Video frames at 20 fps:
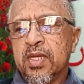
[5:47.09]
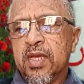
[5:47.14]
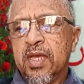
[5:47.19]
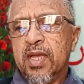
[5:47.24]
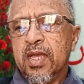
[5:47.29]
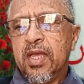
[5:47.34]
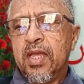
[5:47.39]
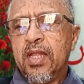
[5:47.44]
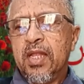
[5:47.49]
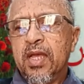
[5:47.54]

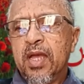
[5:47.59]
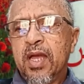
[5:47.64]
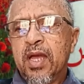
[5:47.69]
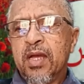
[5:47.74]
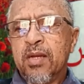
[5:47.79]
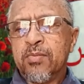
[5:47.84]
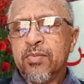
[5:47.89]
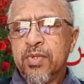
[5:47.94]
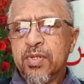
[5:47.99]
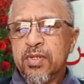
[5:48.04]

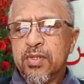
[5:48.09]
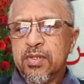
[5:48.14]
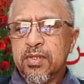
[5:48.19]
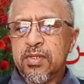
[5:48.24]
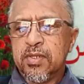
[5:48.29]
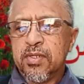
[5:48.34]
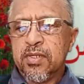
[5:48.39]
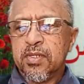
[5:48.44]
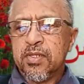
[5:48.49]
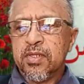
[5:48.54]
Il'ab
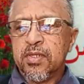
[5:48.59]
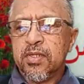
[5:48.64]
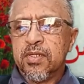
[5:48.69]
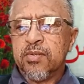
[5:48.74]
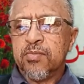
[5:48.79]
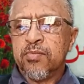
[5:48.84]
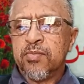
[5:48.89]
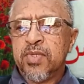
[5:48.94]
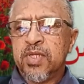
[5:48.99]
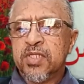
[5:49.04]

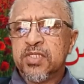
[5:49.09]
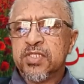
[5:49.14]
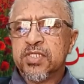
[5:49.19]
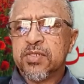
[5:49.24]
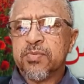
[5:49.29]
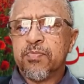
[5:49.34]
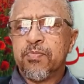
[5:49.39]
means